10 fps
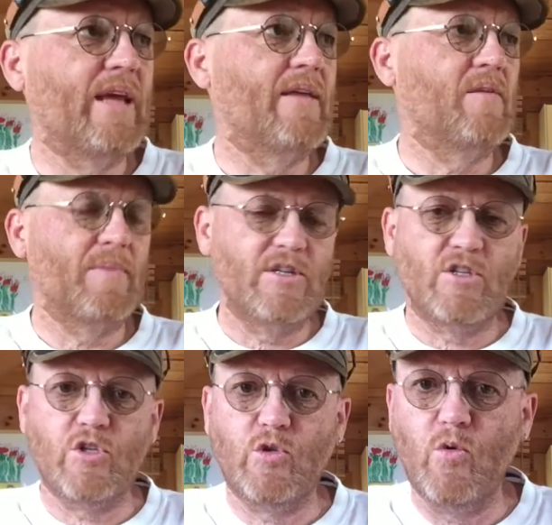get the
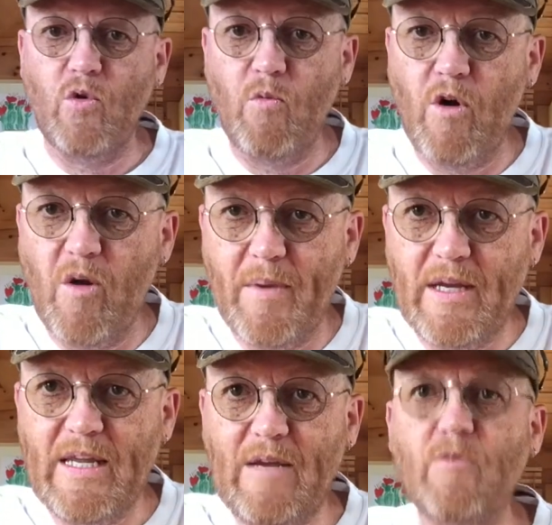Mester Stoorworm and
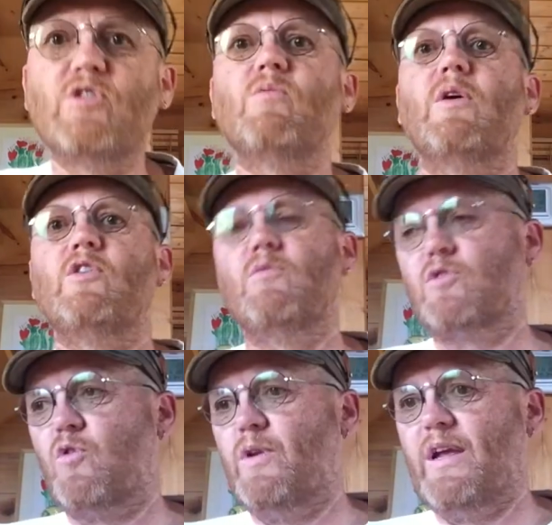he was the one who
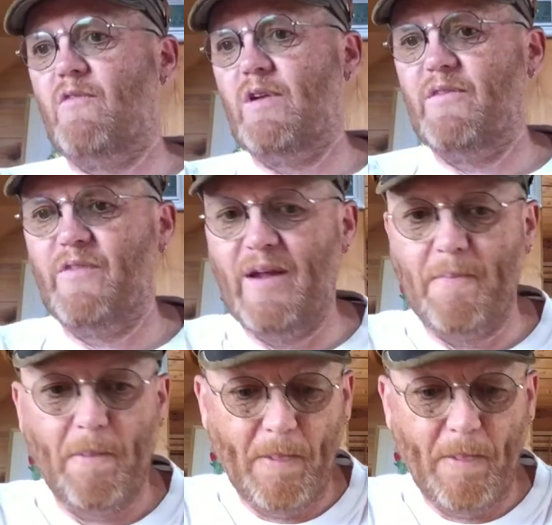was going to get rid of it.